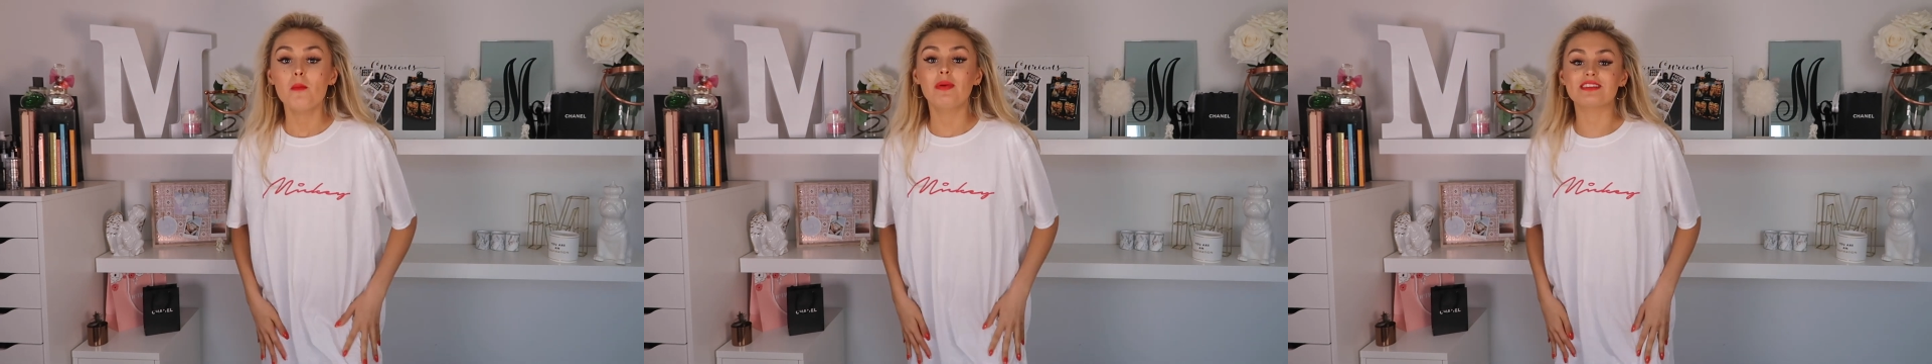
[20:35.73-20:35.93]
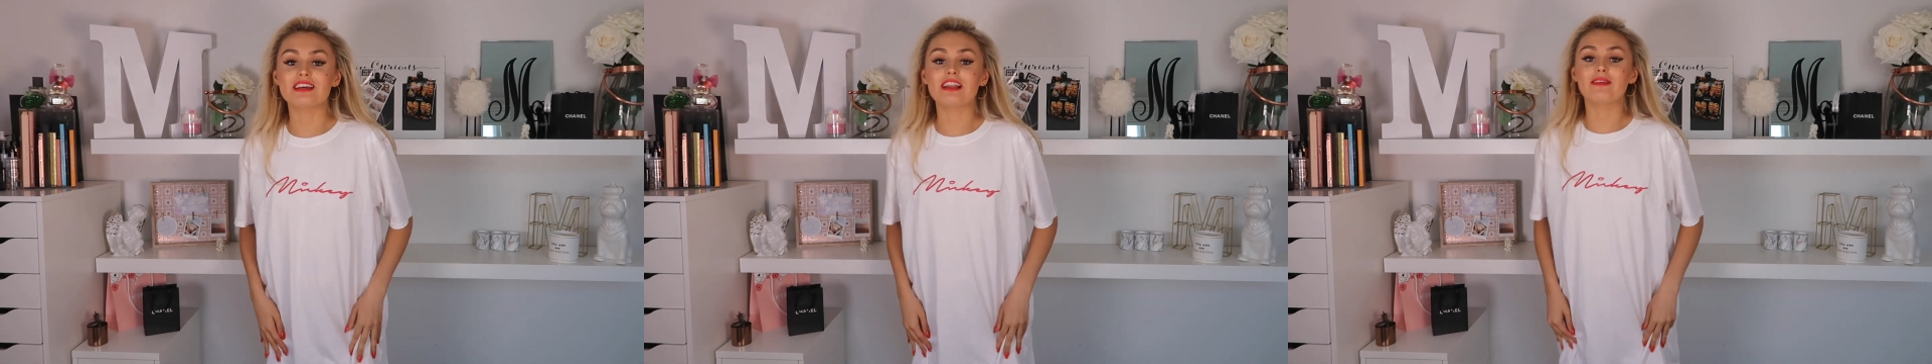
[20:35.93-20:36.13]

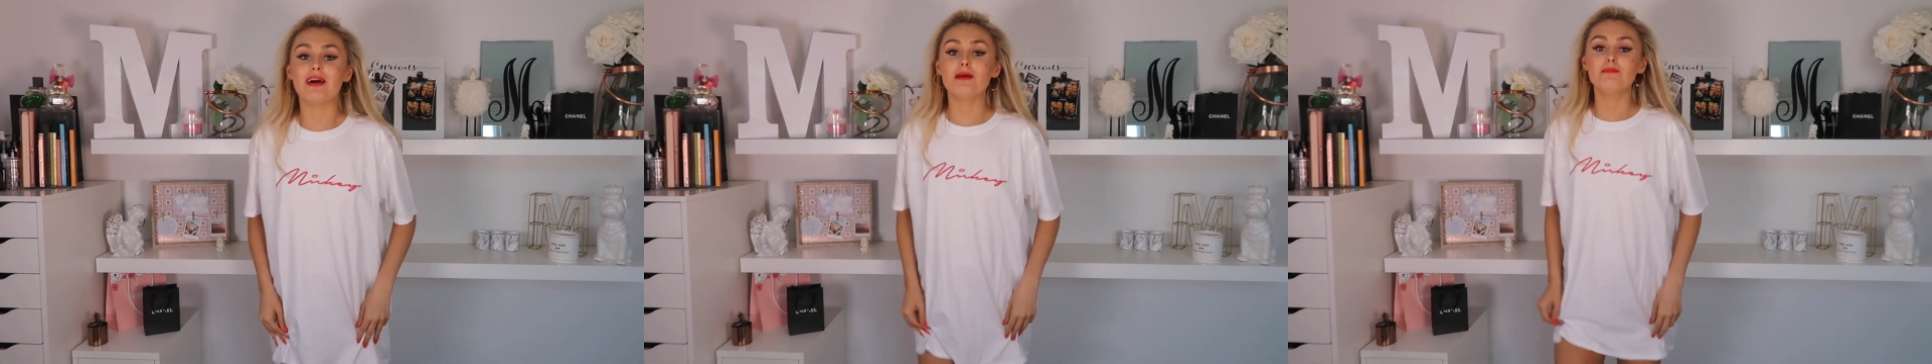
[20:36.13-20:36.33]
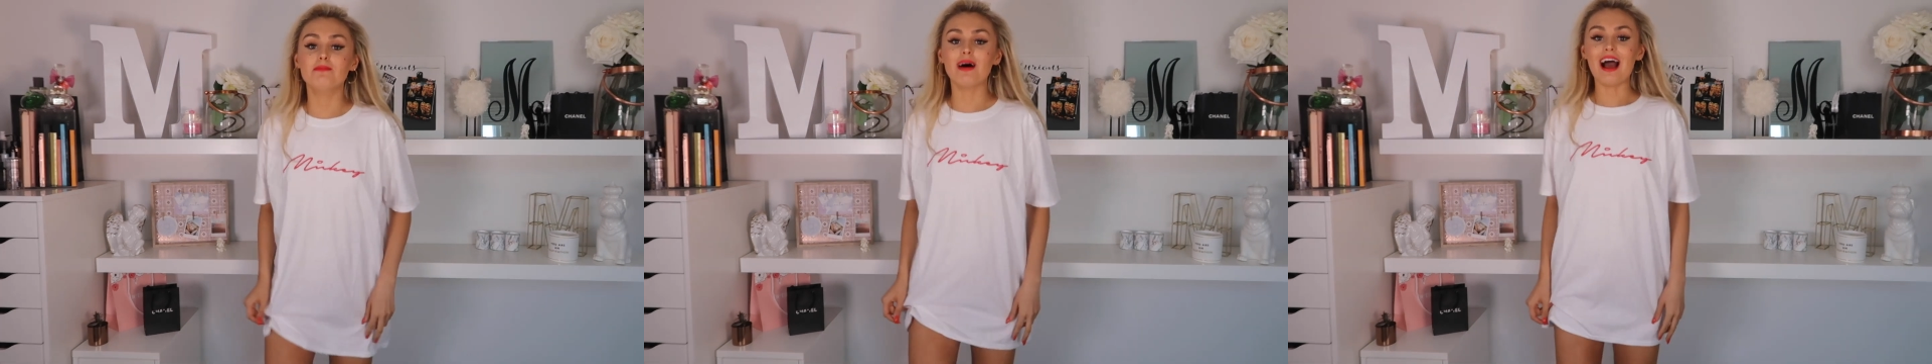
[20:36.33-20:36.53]
But
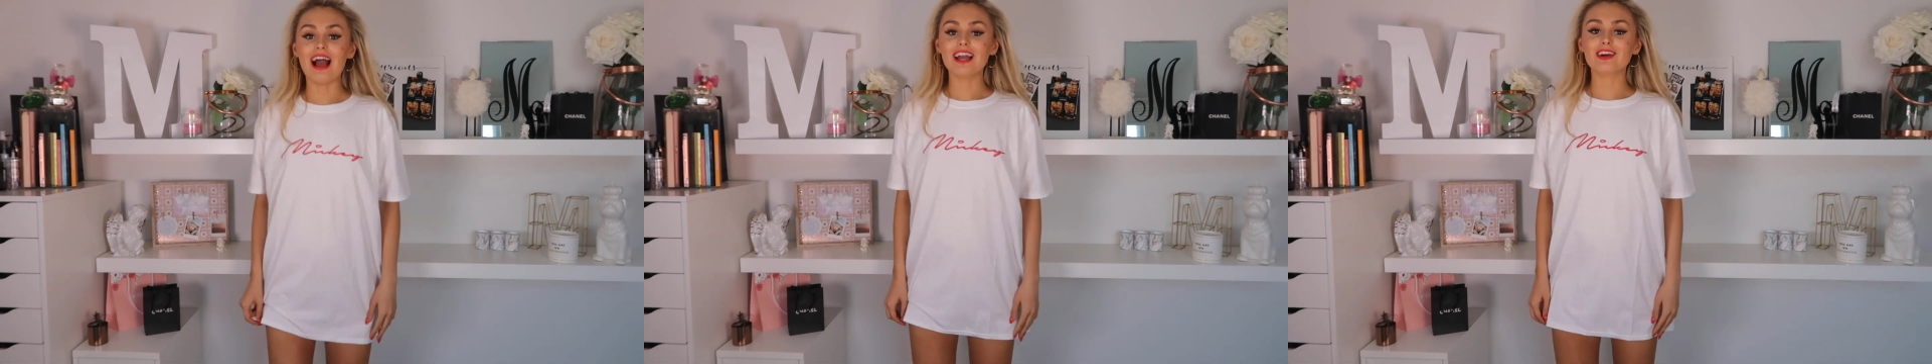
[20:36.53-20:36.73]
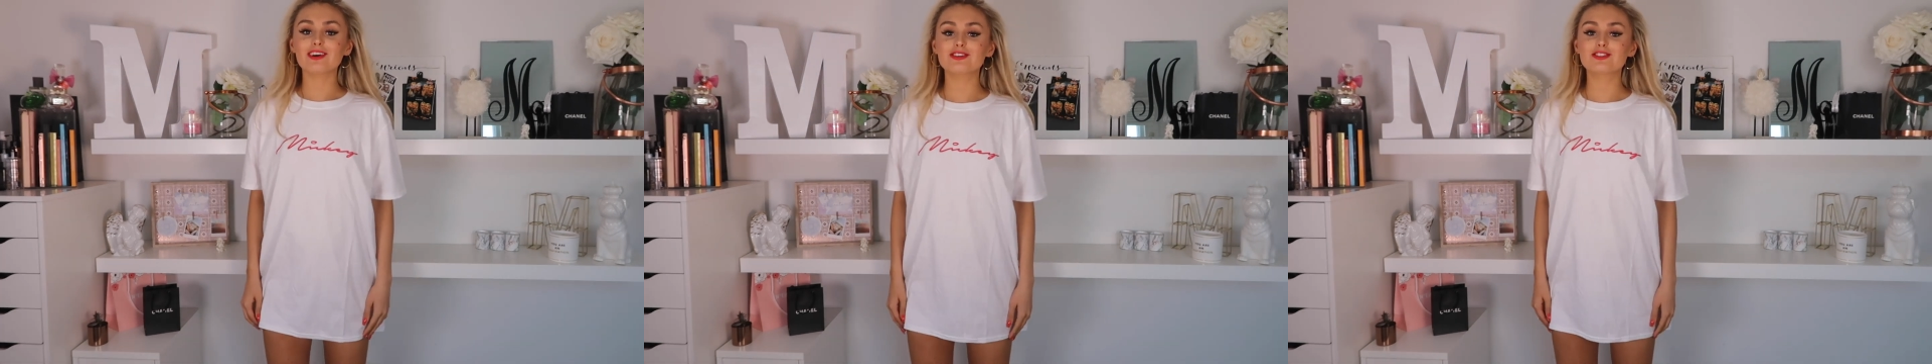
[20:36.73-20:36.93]
anyway,
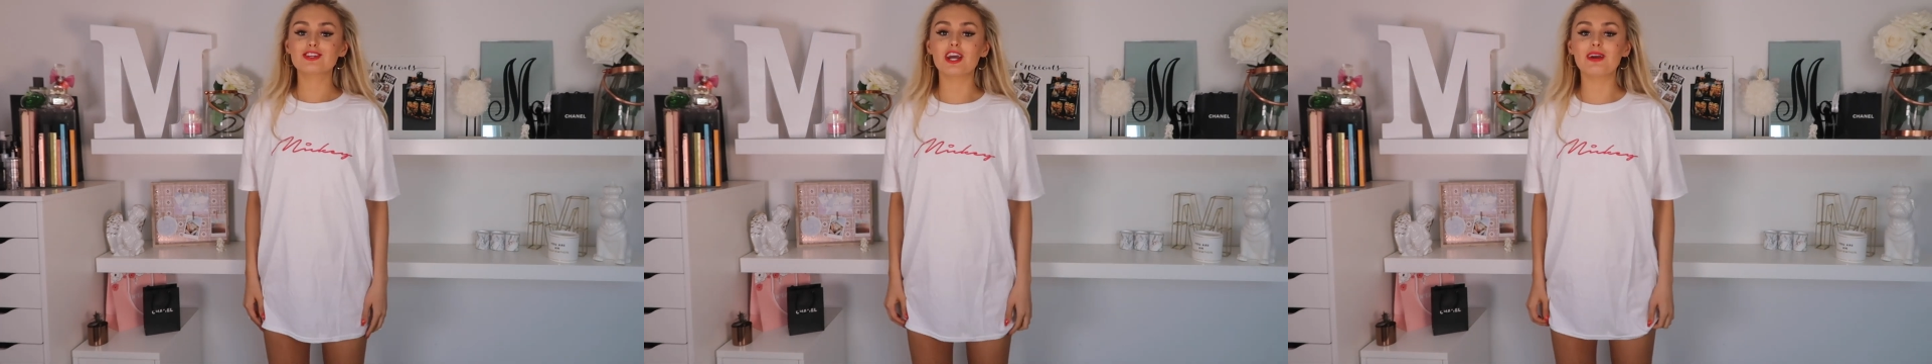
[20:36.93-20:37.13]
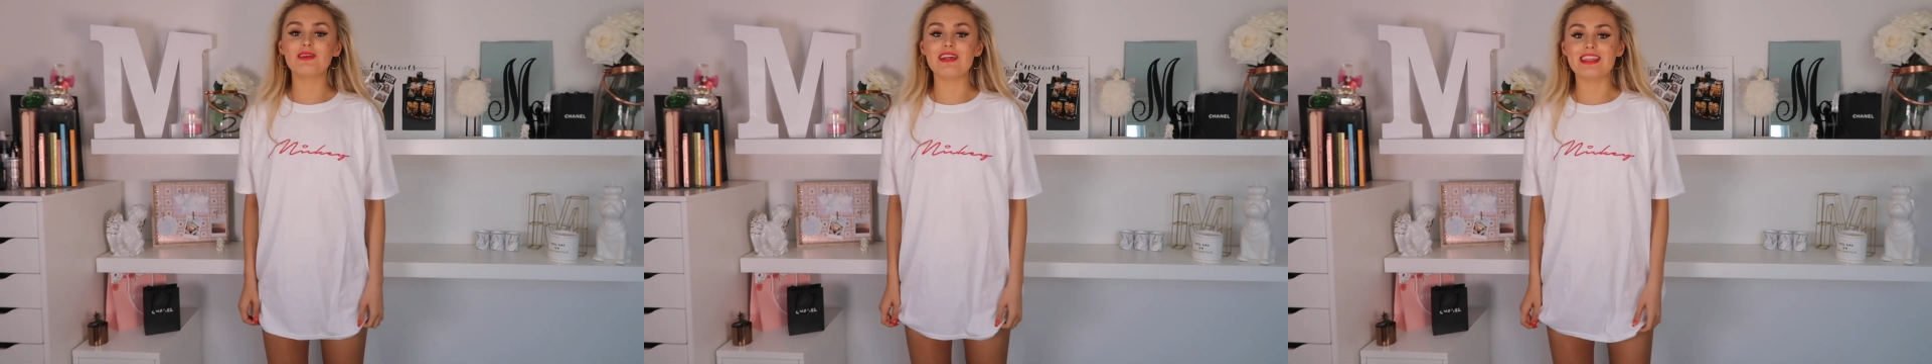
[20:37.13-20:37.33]
back
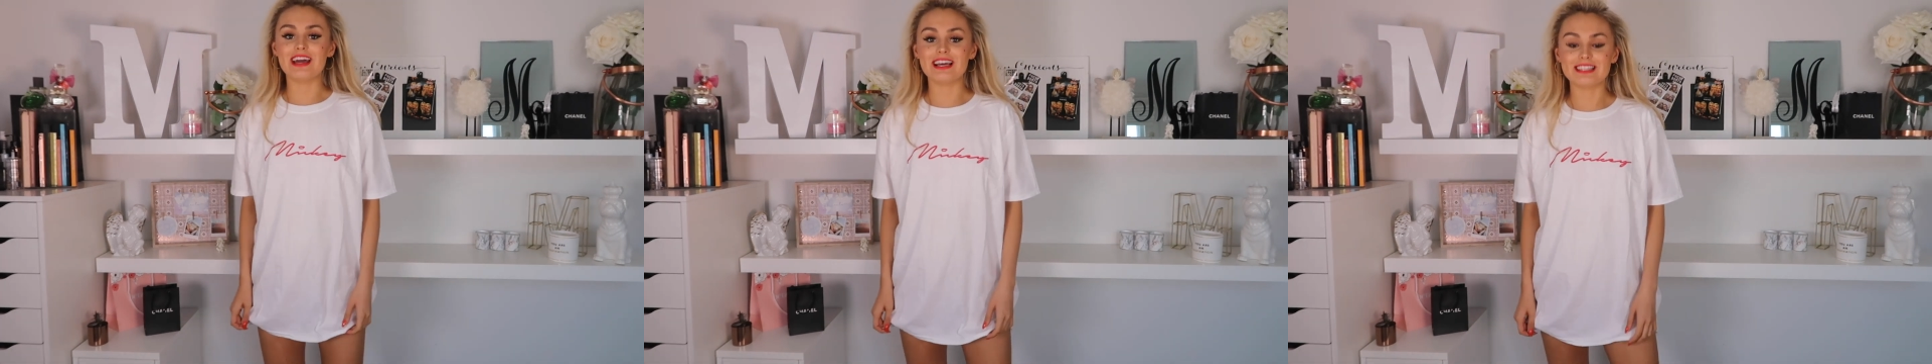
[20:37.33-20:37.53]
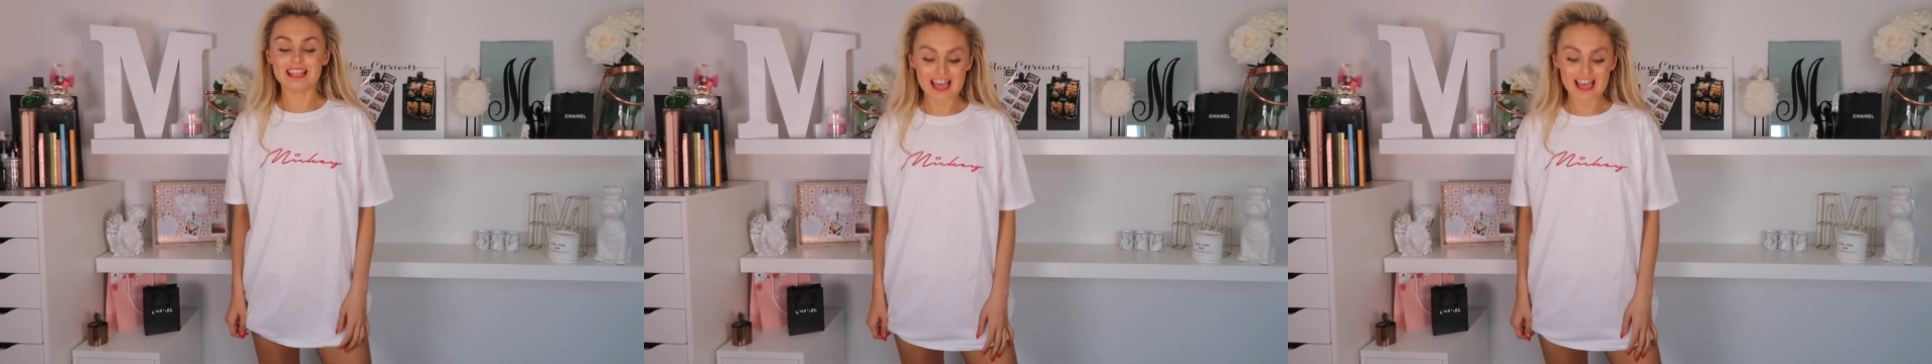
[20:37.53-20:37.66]
to this.